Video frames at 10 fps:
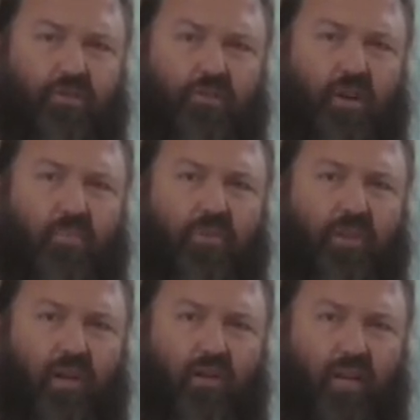from
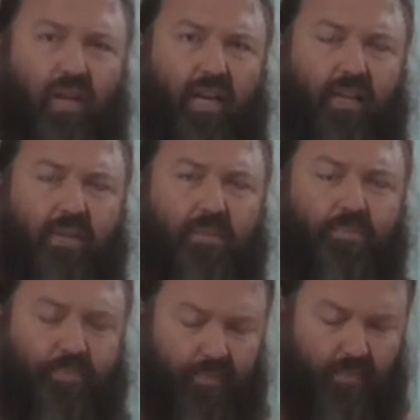the Holy Land.
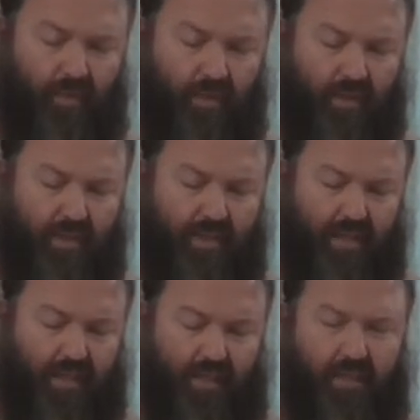
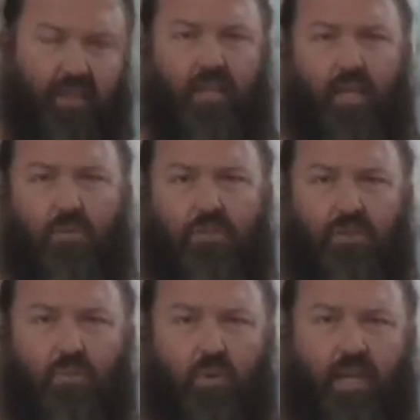Second, it was
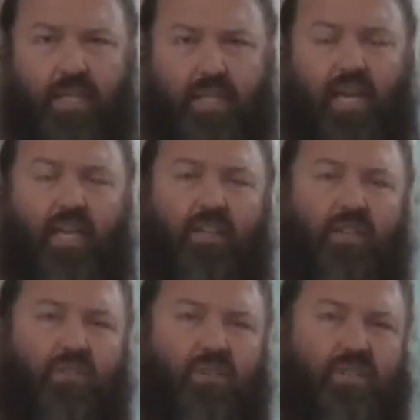to
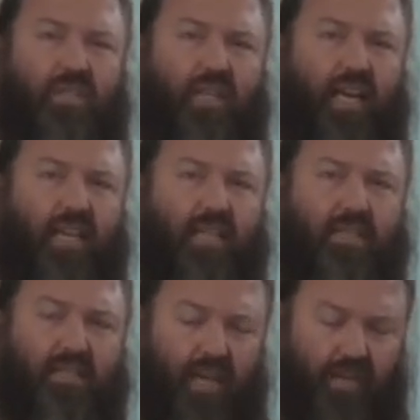retake Christian
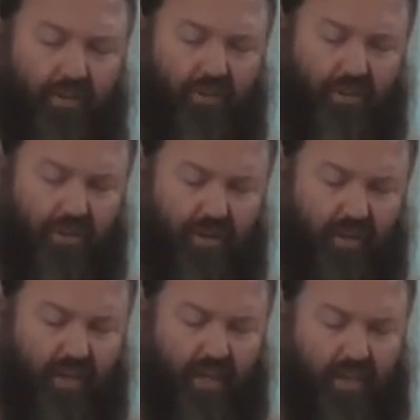lands. And
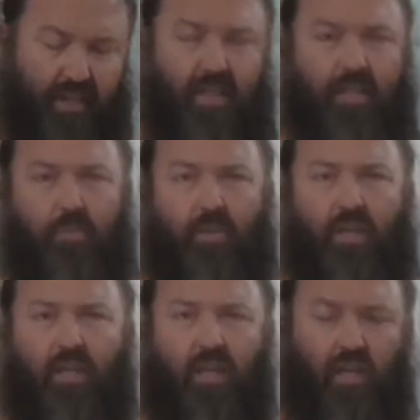third, it needed to
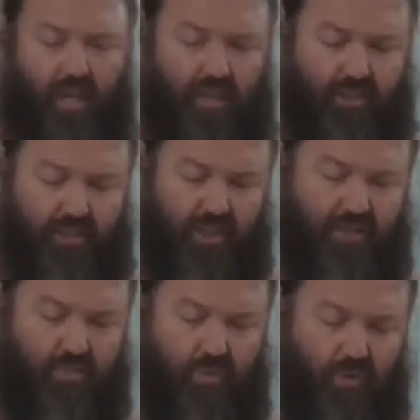be a
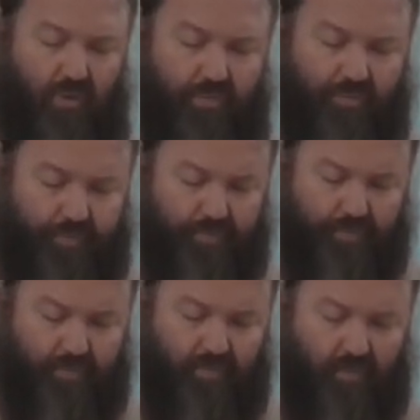just war,
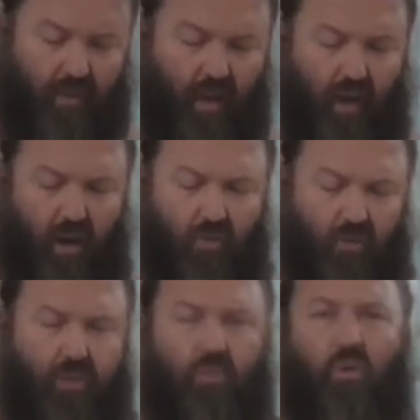a
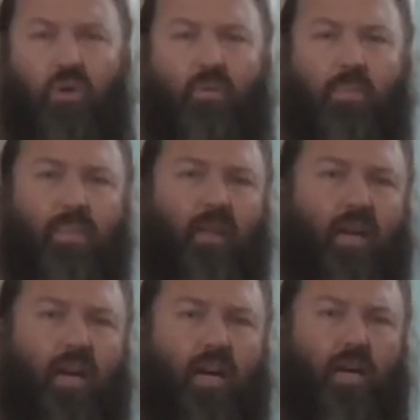holy war,
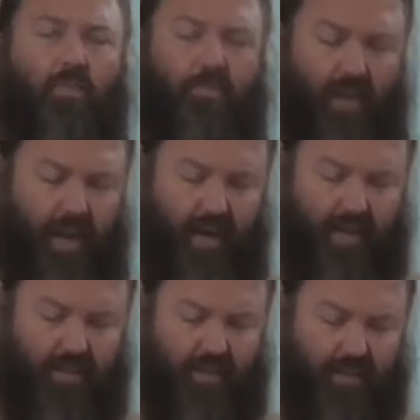
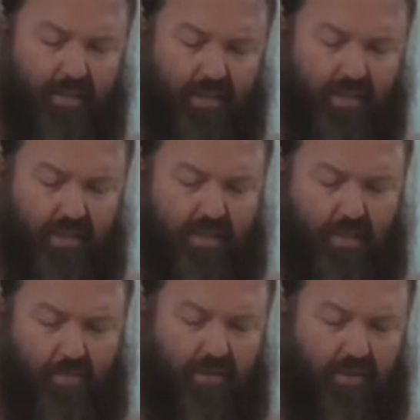and
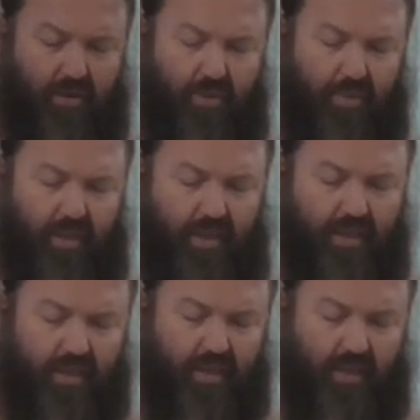something that could be